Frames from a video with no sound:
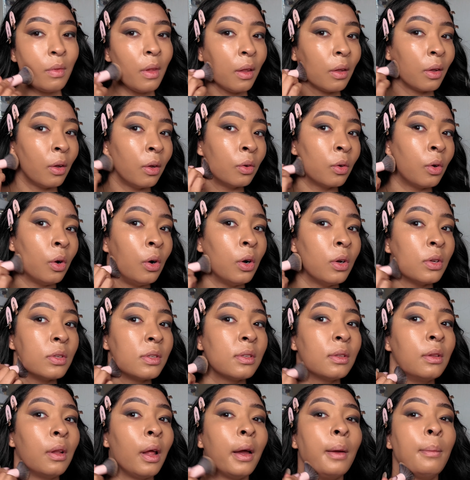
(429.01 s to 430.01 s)
can cause
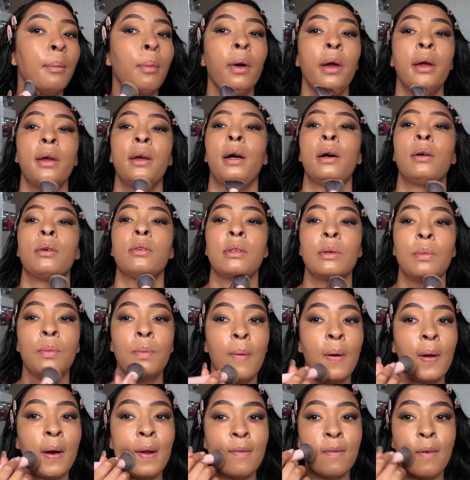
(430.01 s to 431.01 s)
like breakouts and
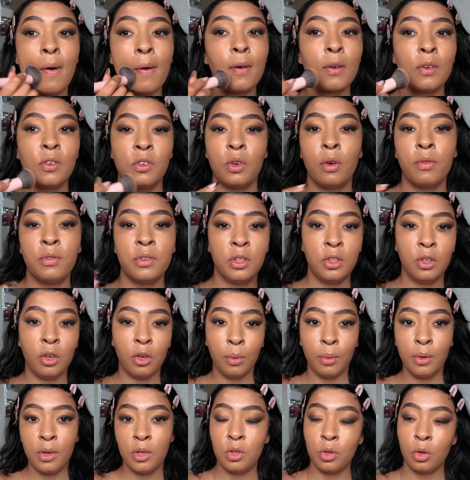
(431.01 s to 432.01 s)
whatever, because you obviously don't know
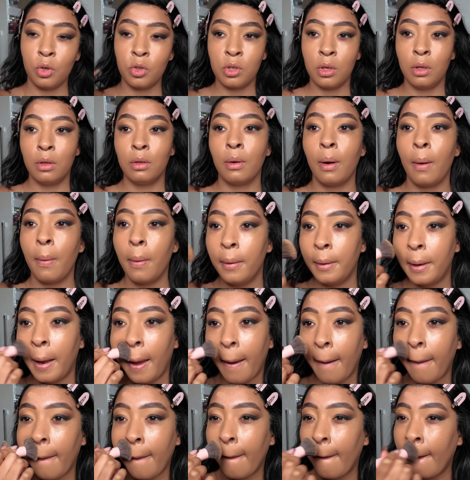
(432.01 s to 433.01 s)
what you're touching throughout the
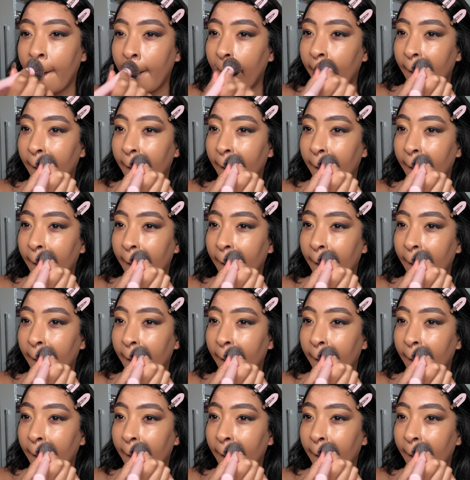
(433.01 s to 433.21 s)
day.